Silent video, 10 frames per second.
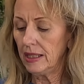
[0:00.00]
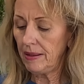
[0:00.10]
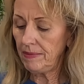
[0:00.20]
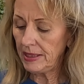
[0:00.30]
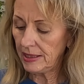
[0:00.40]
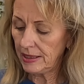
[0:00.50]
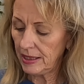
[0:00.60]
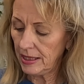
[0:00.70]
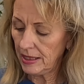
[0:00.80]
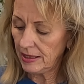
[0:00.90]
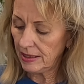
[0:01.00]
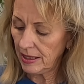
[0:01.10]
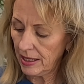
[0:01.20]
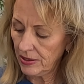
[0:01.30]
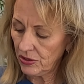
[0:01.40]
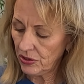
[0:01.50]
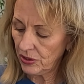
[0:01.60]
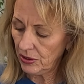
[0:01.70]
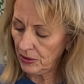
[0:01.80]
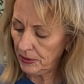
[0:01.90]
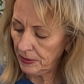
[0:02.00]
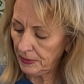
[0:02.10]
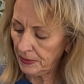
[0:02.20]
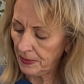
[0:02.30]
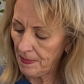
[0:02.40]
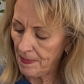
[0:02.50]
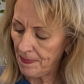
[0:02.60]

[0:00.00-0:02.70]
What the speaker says: Let me see. It says to